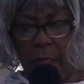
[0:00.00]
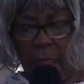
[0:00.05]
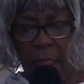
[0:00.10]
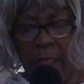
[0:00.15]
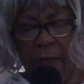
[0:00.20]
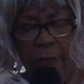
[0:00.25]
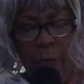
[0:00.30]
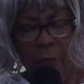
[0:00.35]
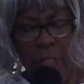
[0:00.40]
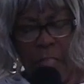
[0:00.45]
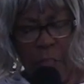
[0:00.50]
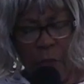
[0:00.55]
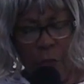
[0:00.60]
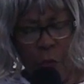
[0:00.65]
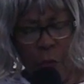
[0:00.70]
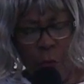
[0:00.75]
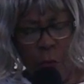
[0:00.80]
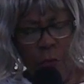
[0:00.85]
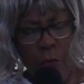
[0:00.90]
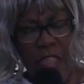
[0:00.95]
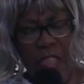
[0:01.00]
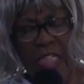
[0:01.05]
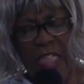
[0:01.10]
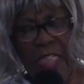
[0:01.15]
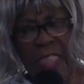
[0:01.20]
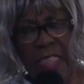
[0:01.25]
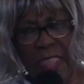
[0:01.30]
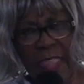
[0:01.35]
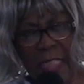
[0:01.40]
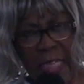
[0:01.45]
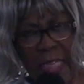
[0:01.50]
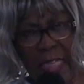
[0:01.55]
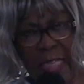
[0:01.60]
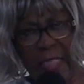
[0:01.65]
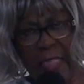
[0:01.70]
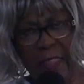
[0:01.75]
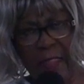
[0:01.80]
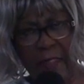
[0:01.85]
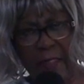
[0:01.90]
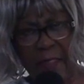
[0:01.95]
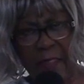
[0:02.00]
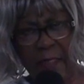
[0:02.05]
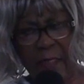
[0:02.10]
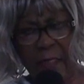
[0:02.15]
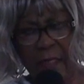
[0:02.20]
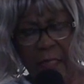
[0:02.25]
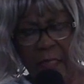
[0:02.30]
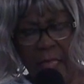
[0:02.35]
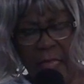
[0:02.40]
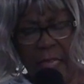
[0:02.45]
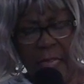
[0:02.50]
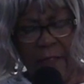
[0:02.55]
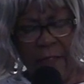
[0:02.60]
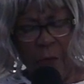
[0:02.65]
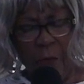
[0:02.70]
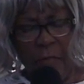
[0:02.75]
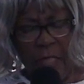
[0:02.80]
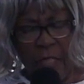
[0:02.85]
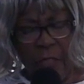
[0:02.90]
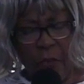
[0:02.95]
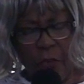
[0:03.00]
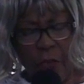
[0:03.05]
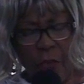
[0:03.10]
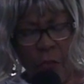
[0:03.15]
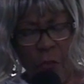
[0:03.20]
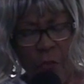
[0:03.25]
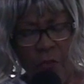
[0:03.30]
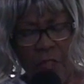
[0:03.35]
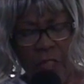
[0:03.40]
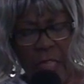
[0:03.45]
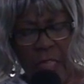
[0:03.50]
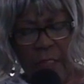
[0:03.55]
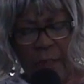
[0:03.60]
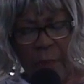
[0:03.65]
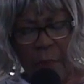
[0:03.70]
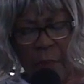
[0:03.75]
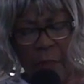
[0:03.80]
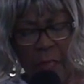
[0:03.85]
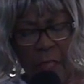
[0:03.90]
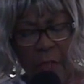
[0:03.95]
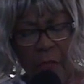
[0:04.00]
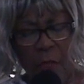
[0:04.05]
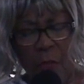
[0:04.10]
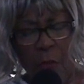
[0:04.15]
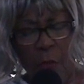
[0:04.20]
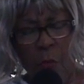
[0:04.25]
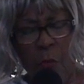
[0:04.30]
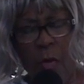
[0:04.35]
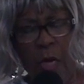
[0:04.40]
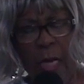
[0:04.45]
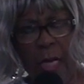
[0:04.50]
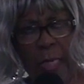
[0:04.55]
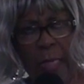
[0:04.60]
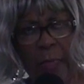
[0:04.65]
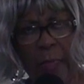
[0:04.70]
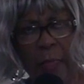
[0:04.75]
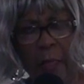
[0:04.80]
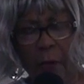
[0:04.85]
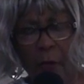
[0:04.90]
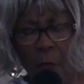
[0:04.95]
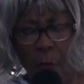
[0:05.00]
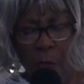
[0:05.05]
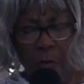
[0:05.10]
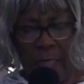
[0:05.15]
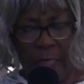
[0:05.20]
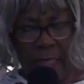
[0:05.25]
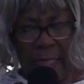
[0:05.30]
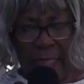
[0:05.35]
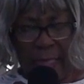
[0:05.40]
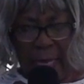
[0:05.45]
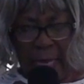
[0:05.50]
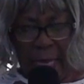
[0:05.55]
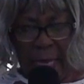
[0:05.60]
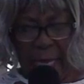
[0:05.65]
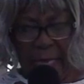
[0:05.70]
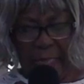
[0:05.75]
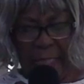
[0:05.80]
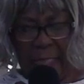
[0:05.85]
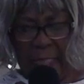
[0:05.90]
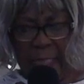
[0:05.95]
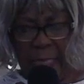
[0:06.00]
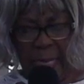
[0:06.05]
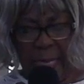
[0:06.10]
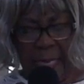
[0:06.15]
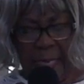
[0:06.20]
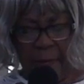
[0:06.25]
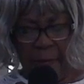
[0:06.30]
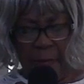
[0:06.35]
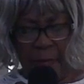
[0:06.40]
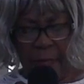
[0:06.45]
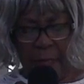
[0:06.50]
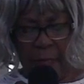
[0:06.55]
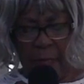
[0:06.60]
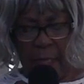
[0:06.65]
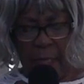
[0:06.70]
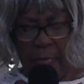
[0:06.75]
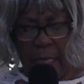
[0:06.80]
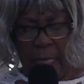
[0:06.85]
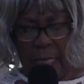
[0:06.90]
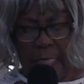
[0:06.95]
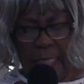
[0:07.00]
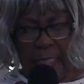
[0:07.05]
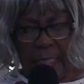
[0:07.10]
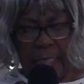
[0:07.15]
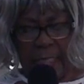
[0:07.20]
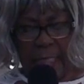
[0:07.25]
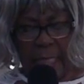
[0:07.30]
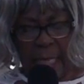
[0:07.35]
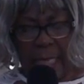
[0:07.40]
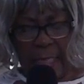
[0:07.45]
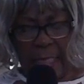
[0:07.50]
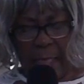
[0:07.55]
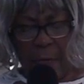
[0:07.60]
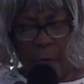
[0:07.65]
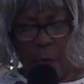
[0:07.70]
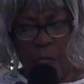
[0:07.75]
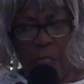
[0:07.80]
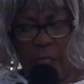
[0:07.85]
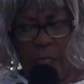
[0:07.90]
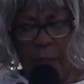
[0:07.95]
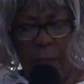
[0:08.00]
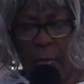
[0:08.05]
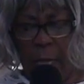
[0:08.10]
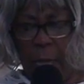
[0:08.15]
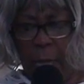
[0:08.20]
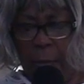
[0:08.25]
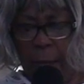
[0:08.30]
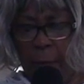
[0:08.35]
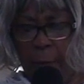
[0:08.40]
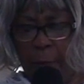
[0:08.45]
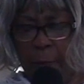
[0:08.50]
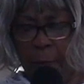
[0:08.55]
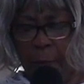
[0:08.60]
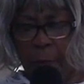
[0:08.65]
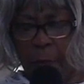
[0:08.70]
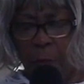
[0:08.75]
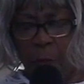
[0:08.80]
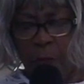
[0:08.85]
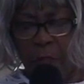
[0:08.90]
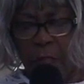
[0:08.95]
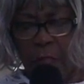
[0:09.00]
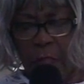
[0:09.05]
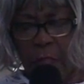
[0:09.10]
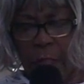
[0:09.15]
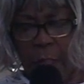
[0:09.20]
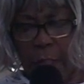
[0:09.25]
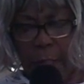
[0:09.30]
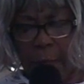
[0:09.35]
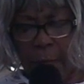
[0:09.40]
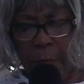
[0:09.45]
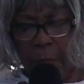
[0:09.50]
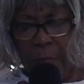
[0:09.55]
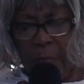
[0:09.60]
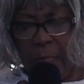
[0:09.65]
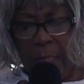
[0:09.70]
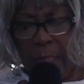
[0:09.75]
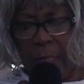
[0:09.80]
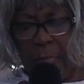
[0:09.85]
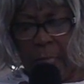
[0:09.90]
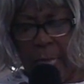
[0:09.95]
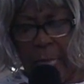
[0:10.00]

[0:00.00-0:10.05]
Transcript: If we do these things, if we do 2 Peter 1, 1 and 9, it names it. He said that we should have, we should be,